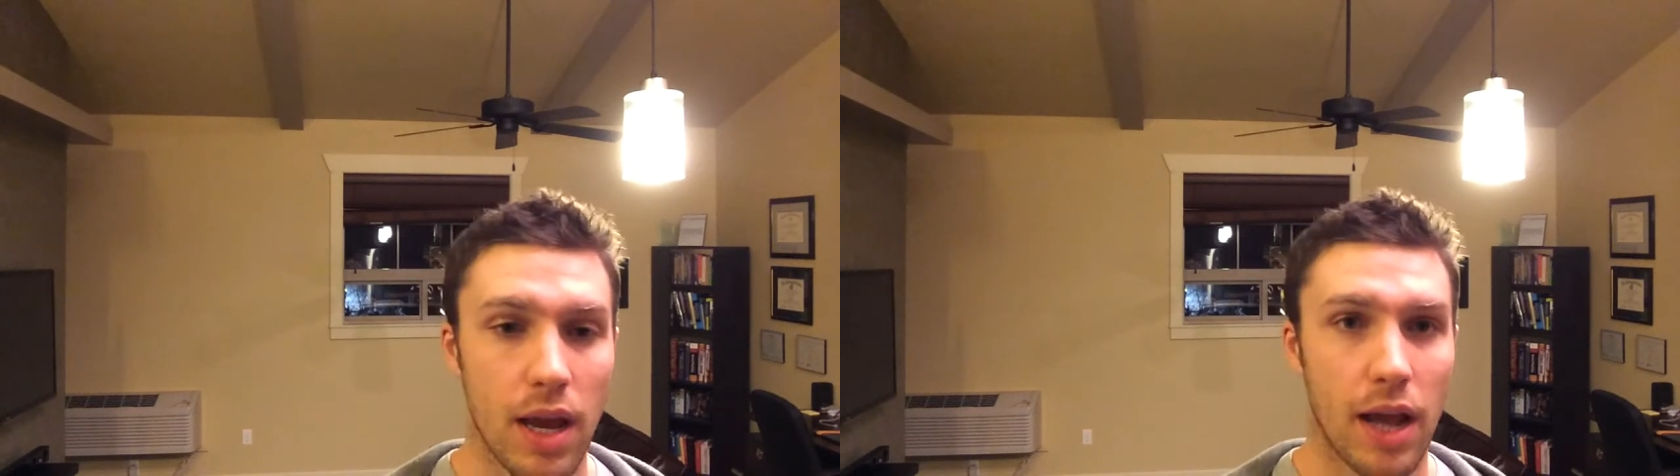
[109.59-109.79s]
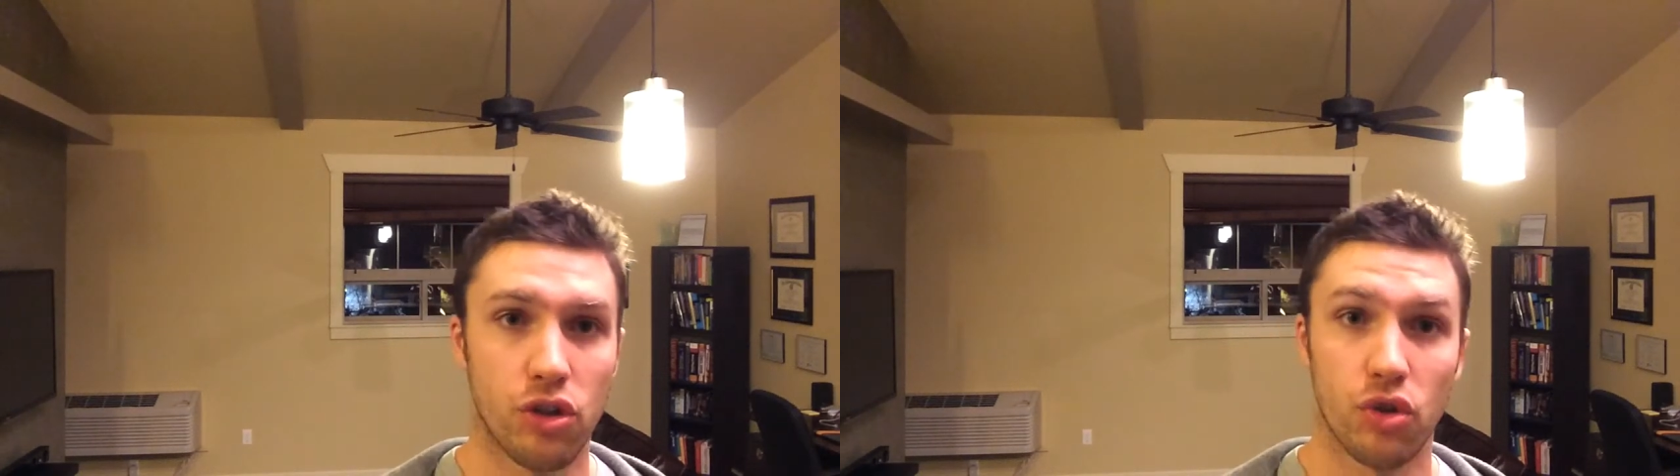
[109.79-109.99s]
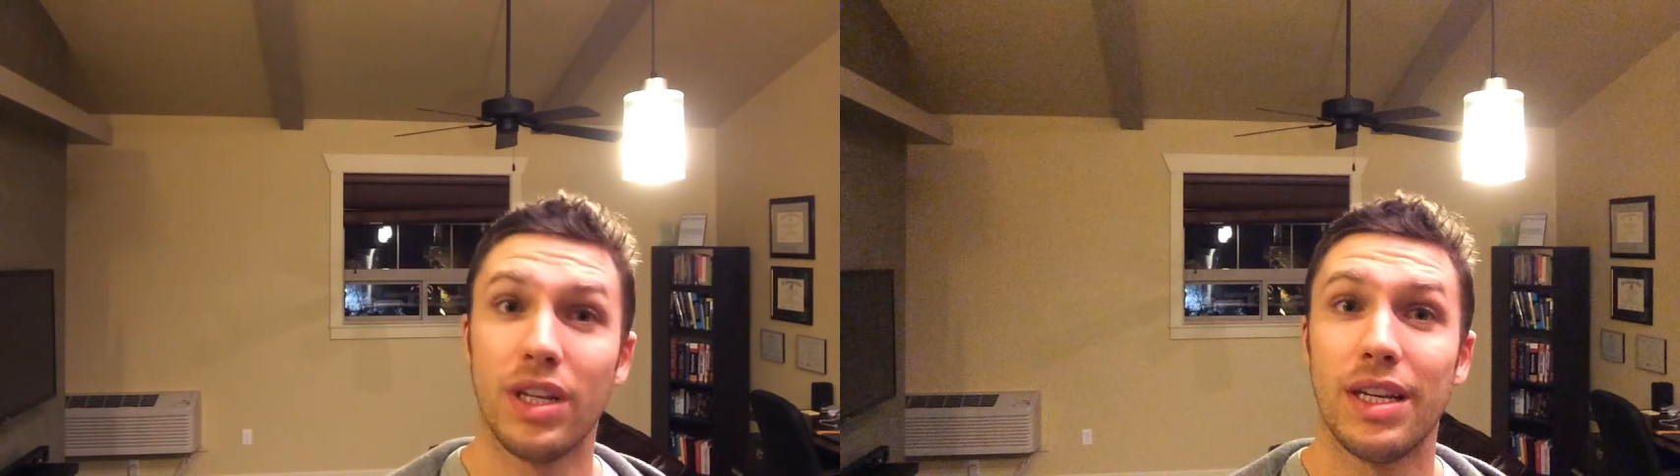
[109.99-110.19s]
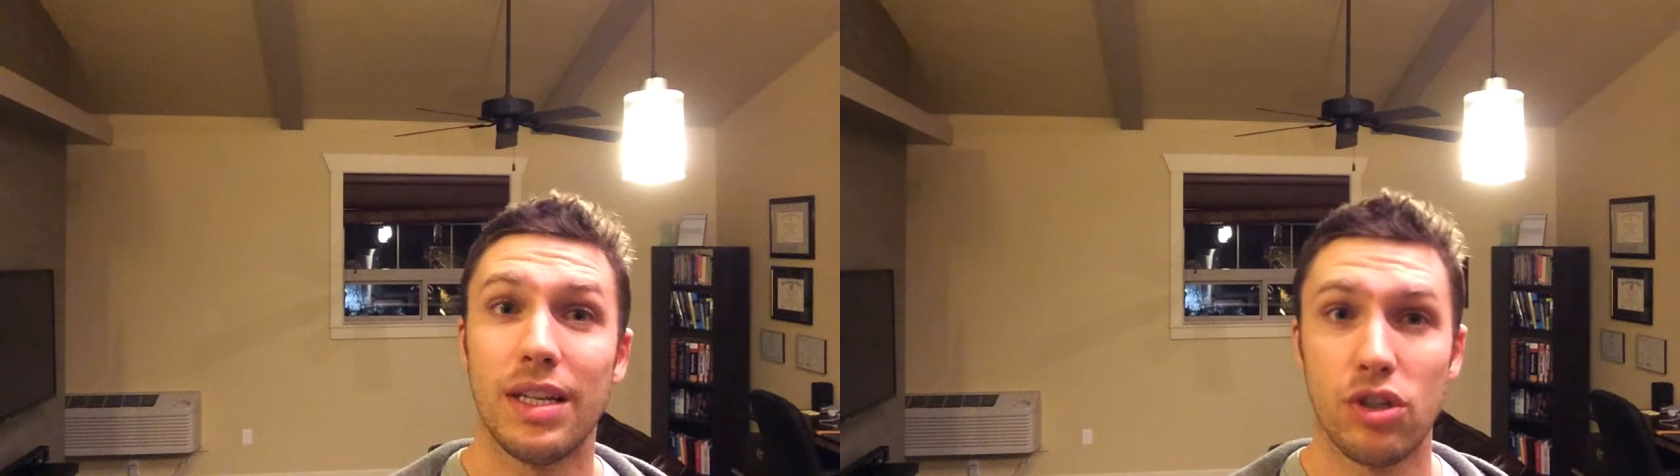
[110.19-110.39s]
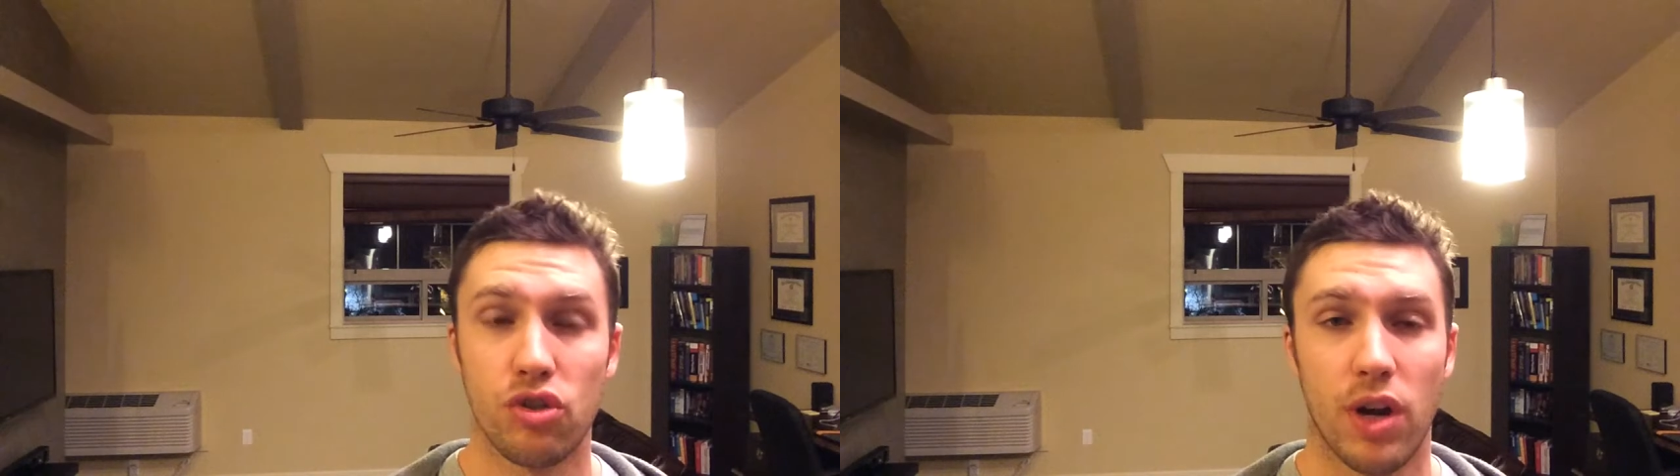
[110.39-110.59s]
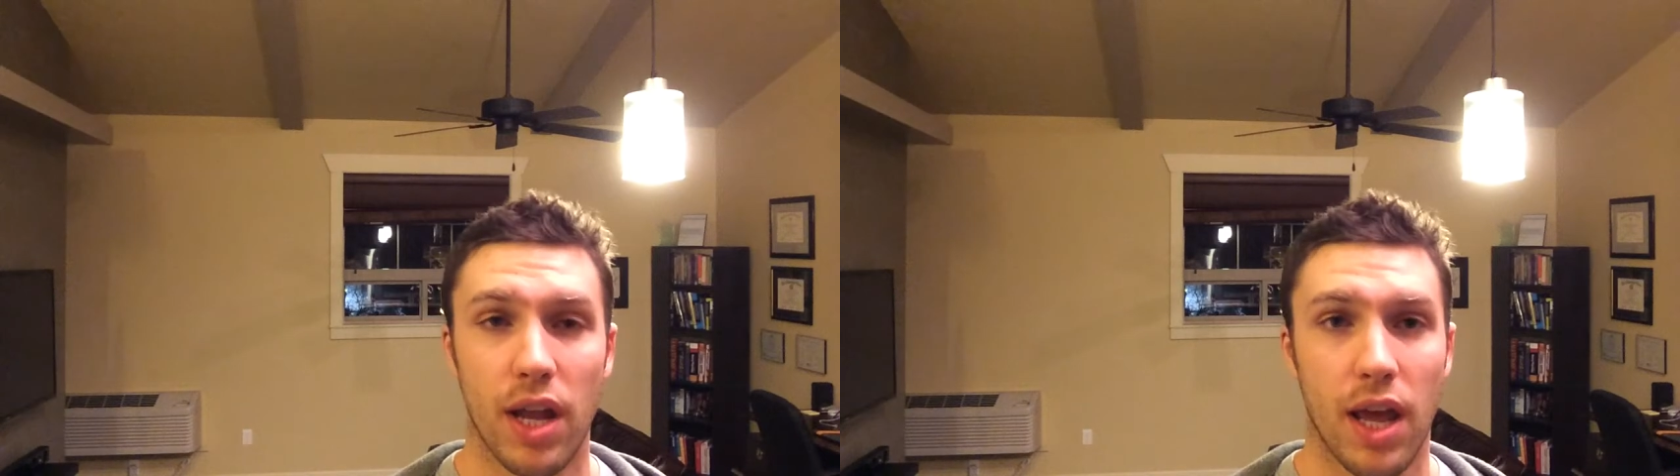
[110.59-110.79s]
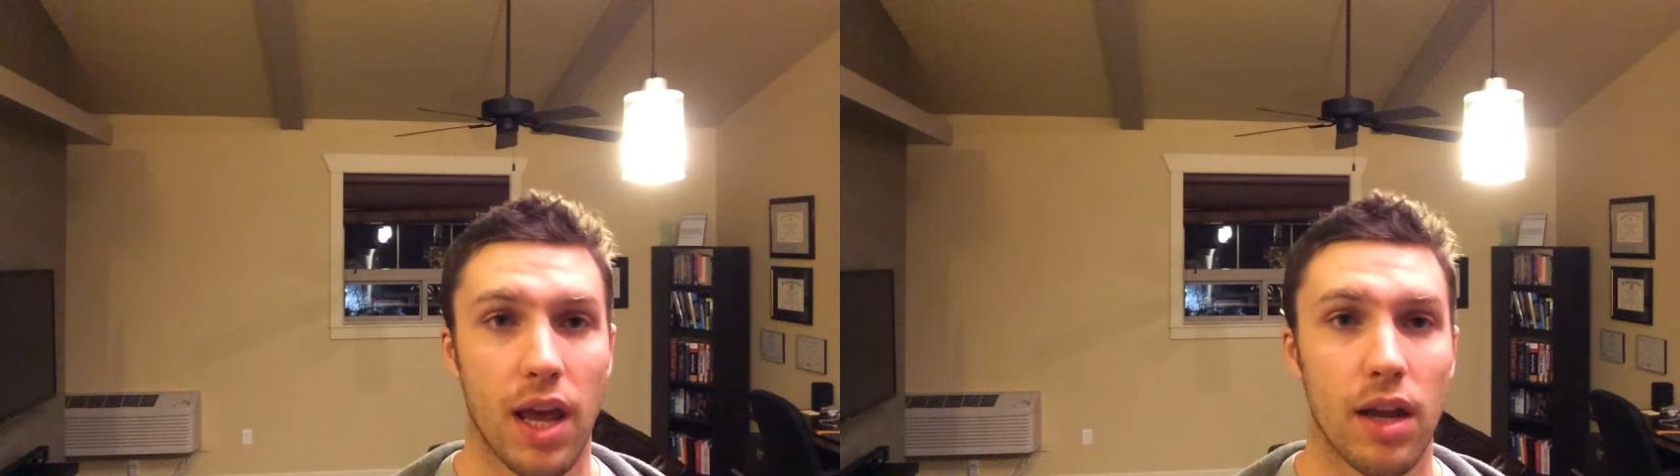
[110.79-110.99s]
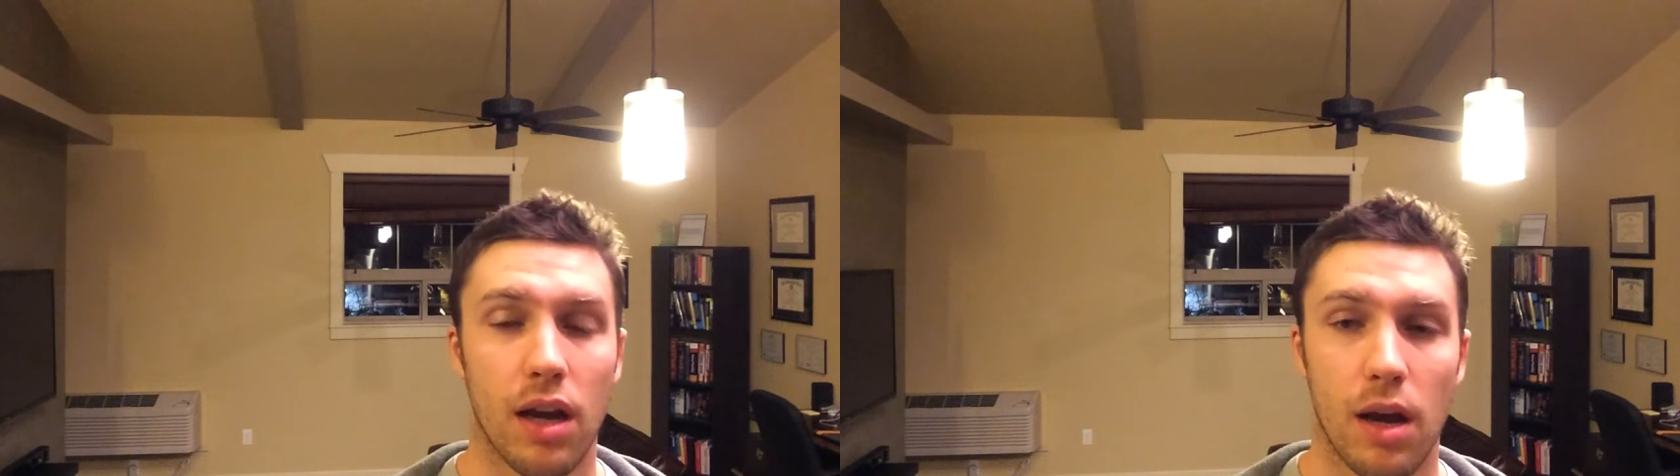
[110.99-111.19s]
It's really knees straight
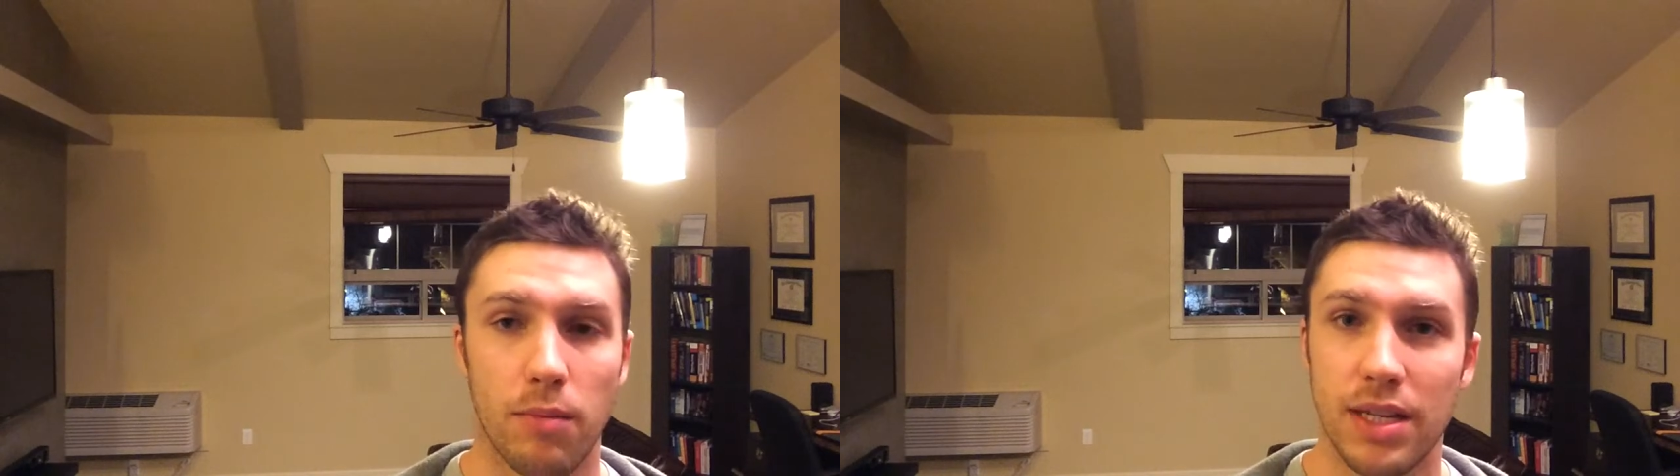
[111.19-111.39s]
ahead.